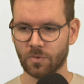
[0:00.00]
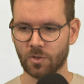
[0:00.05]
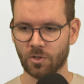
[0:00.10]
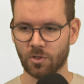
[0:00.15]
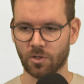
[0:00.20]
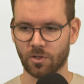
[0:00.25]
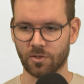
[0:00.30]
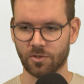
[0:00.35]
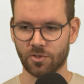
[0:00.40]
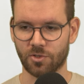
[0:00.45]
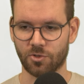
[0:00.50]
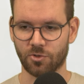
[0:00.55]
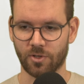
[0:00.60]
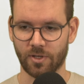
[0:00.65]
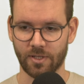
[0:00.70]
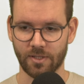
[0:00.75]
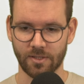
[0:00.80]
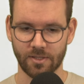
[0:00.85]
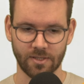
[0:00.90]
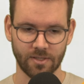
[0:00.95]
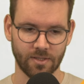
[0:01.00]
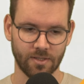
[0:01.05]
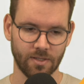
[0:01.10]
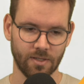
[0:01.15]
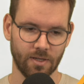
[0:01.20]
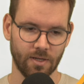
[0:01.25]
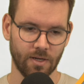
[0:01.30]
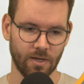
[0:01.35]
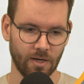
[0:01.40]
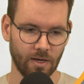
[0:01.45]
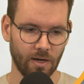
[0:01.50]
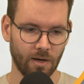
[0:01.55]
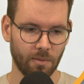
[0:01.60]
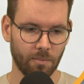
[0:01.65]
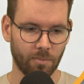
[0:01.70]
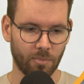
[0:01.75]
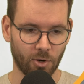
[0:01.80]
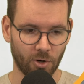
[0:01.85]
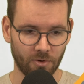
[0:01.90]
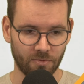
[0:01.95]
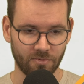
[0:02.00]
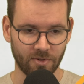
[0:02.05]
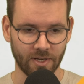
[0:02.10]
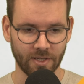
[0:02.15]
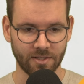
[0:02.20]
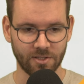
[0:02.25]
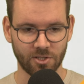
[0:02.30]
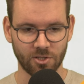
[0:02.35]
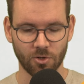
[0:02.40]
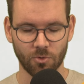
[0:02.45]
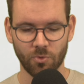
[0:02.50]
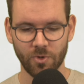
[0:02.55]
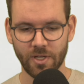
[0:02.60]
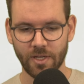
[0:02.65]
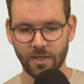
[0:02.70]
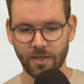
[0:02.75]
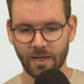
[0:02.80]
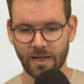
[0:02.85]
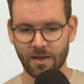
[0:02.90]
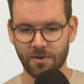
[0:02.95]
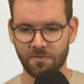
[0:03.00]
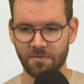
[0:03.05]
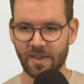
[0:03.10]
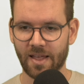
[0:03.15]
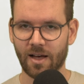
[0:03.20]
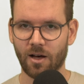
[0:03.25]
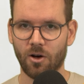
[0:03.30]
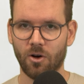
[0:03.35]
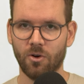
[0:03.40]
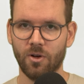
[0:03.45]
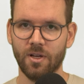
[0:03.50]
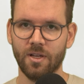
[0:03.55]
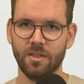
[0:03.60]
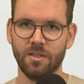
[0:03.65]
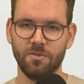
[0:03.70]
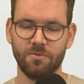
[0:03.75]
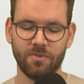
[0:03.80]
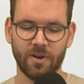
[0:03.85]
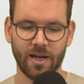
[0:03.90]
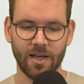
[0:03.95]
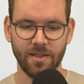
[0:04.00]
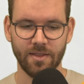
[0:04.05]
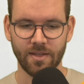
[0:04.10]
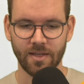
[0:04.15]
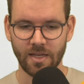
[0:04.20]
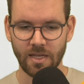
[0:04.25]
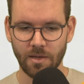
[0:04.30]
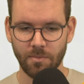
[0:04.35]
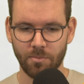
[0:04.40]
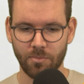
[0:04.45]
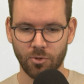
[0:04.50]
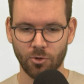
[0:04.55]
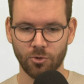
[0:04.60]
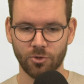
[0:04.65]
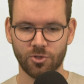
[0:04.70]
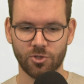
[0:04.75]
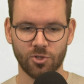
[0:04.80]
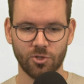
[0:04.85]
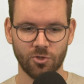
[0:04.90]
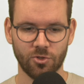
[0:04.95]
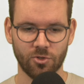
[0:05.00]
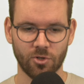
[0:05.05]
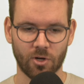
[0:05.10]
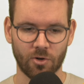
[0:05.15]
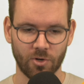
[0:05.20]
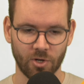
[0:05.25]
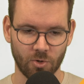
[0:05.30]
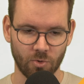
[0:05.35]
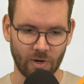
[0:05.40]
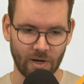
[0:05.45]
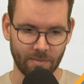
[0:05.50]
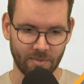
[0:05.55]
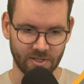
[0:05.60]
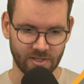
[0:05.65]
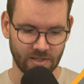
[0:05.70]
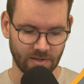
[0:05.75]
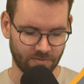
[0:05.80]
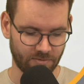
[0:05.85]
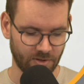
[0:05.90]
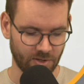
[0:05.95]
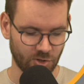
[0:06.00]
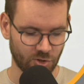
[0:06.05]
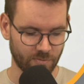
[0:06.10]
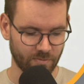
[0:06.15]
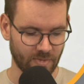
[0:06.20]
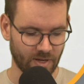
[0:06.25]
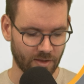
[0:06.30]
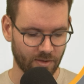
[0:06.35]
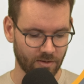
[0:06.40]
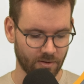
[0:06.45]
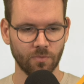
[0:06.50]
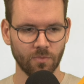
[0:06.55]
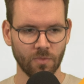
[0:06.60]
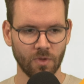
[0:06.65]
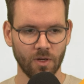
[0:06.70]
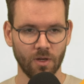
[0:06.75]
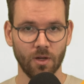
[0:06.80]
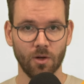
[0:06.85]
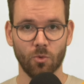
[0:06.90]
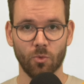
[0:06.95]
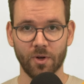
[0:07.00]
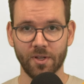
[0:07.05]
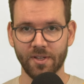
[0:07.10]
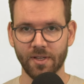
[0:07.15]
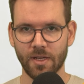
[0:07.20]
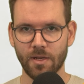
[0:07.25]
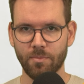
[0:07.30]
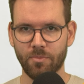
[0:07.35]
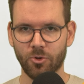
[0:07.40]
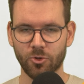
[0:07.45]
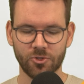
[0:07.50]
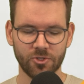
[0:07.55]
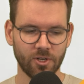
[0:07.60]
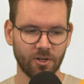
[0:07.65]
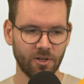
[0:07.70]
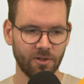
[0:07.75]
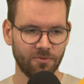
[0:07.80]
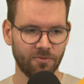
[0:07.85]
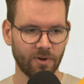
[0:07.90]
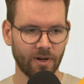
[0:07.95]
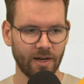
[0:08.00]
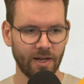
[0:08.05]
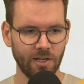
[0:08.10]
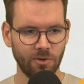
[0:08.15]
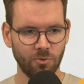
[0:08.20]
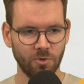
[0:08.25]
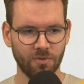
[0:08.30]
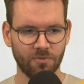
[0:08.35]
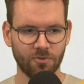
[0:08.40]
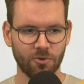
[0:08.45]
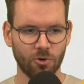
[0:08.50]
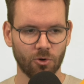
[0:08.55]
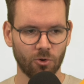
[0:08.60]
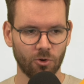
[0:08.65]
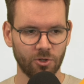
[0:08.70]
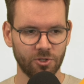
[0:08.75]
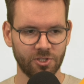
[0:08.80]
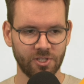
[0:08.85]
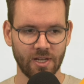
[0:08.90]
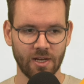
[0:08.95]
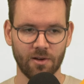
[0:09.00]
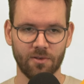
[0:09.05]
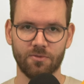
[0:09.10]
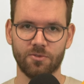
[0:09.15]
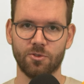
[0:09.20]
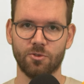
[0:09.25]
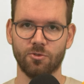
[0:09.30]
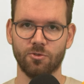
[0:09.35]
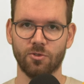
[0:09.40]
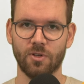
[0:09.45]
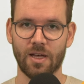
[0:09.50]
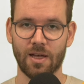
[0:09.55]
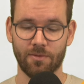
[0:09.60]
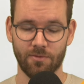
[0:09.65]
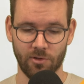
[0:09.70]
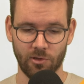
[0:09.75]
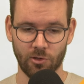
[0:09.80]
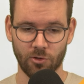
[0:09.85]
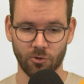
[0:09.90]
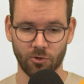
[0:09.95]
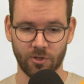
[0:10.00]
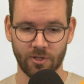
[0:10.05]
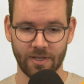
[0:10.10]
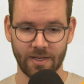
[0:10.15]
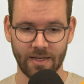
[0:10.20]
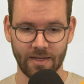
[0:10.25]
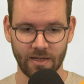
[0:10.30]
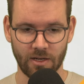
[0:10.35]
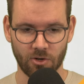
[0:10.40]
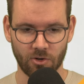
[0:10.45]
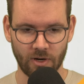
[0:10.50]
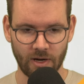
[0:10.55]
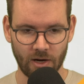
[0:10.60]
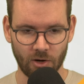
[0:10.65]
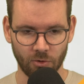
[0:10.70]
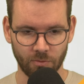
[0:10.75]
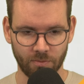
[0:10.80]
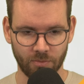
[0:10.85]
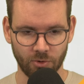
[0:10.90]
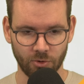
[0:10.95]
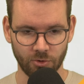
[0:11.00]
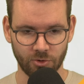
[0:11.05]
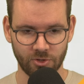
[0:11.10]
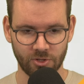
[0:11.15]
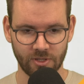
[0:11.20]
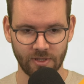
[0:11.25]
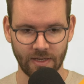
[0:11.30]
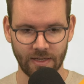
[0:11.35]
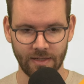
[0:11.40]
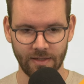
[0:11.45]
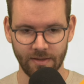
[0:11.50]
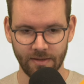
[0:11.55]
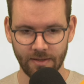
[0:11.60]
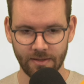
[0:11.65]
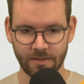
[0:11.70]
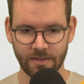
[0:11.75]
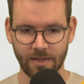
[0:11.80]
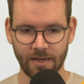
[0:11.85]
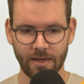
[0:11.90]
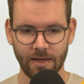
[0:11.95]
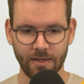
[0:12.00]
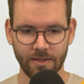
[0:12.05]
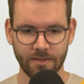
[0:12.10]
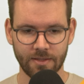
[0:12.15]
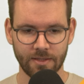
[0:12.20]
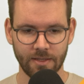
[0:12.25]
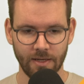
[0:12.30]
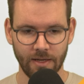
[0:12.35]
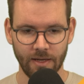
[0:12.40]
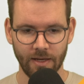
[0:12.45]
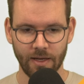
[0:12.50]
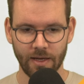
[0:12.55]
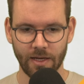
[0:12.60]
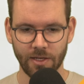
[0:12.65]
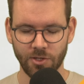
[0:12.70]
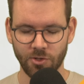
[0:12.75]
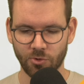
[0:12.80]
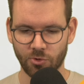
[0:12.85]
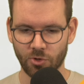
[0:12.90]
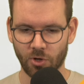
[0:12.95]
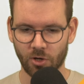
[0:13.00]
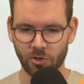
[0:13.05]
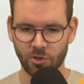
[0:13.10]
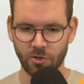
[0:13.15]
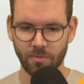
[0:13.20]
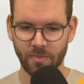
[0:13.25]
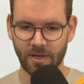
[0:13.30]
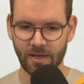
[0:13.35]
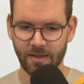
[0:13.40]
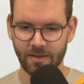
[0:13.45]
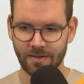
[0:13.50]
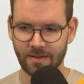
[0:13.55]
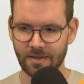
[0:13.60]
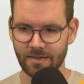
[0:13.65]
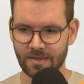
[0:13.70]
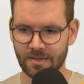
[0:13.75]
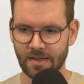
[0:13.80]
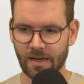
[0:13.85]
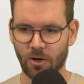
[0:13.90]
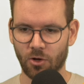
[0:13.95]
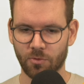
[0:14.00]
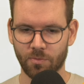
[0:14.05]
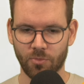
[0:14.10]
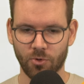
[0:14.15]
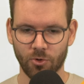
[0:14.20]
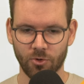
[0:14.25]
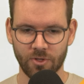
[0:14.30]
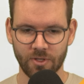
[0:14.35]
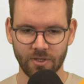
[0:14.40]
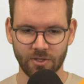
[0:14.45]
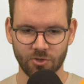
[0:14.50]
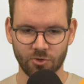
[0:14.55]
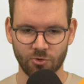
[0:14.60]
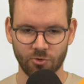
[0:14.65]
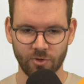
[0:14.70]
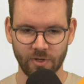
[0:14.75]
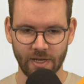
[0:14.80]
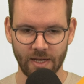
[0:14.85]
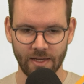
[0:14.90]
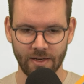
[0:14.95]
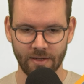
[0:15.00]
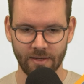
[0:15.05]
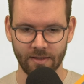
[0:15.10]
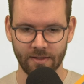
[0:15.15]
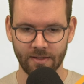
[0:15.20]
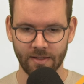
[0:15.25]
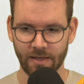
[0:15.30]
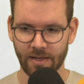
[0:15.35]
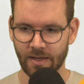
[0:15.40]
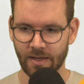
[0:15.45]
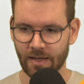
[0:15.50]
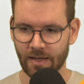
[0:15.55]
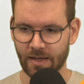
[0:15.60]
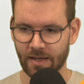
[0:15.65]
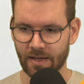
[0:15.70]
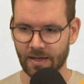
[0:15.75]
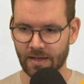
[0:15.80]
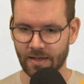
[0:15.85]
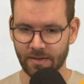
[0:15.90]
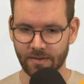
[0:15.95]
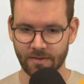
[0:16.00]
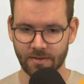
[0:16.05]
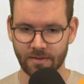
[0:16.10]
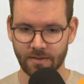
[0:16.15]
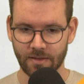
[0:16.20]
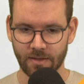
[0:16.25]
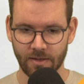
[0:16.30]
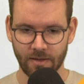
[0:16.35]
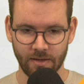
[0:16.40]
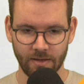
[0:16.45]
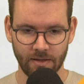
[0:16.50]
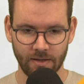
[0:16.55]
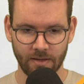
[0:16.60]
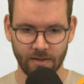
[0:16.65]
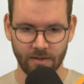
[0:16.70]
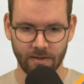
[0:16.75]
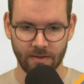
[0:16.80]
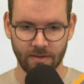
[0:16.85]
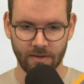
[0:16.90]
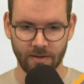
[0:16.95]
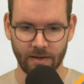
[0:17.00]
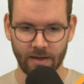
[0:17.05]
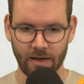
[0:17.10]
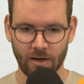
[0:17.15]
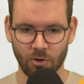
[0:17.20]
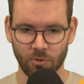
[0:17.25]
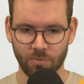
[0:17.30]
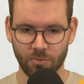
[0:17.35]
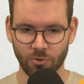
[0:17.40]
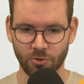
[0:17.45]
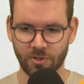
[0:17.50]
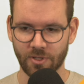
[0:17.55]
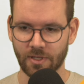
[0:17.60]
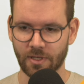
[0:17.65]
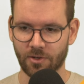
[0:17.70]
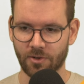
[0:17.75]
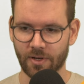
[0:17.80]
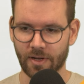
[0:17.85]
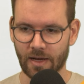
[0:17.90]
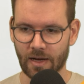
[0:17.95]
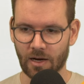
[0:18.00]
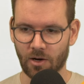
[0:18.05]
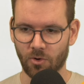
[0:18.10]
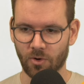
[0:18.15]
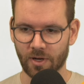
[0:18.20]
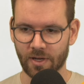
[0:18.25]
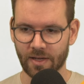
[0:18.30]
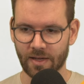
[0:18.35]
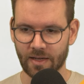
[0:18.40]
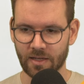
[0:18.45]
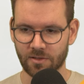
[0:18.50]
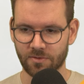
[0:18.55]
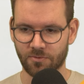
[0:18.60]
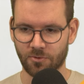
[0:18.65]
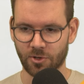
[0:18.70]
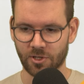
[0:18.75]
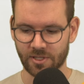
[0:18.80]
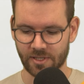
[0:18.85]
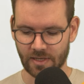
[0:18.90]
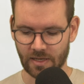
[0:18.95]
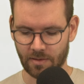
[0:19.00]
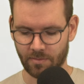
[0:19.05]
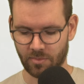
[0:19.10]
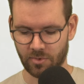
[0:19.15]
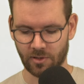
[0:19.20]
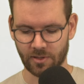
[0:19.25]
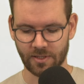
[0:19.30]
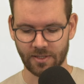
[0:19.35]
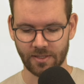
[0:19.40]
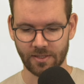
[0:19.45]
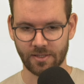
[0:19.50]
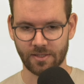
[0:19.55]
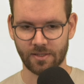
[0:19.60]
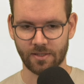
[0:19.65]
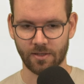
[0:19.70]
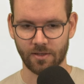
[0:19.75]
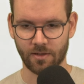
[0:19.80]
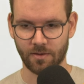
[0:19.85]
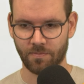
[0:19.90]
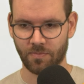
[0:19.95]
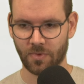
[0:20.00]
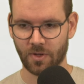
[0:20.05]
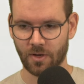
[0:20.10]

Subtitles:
Constraints. Perfect. So we have now defined the inputs to our requirements definition method. When the inputs are defined, we of course have to have a look at our outputs. And in this case, a new document as an output is created, and the output here in our case, for example, is the